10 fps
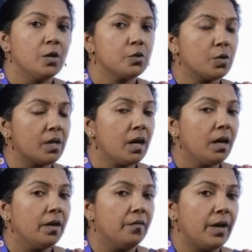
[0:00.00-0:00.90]
So the
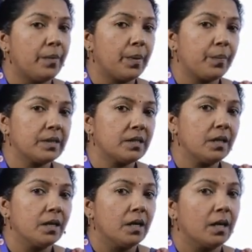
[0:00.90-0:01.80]
vapor pressure
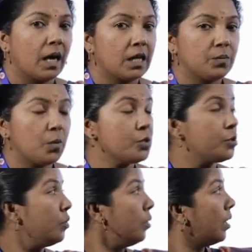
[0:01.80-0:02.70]
corresponds
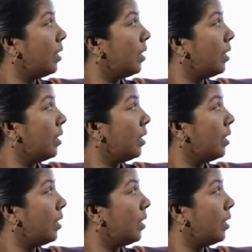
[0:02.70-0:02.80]
to